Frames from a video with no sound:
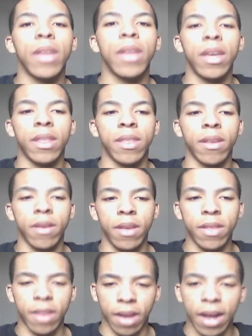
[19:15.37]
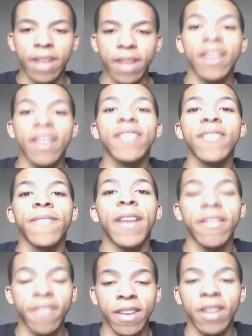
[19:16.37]
In the context of
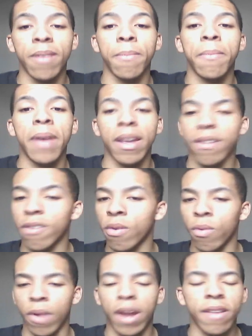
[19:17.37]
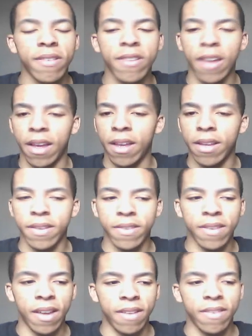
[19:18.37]
that scene it makes great
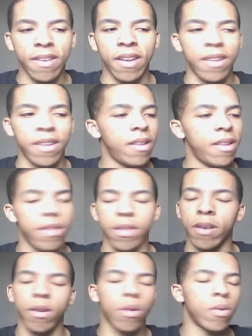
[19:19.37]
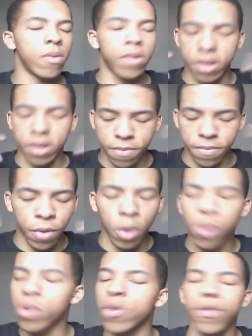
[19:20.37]
sense. The
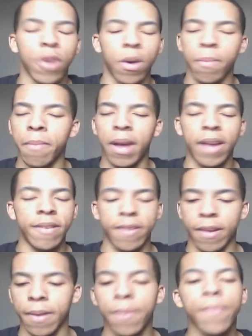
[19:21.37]
vocals are amazing.